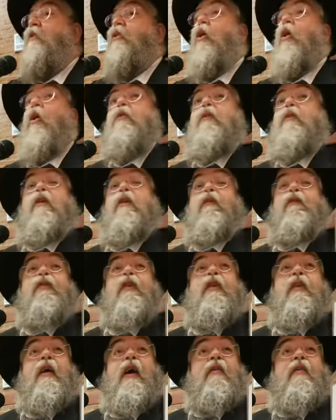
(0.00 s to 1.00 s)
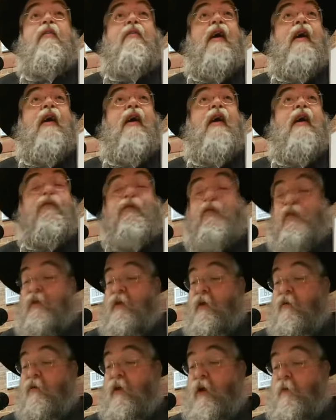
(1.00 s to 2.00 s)
I told to the Frierdiker, I said to the
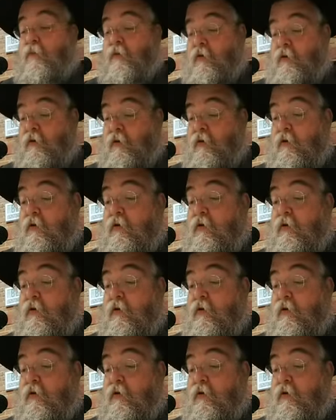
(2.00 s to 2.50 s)
Frierdiker Rebbe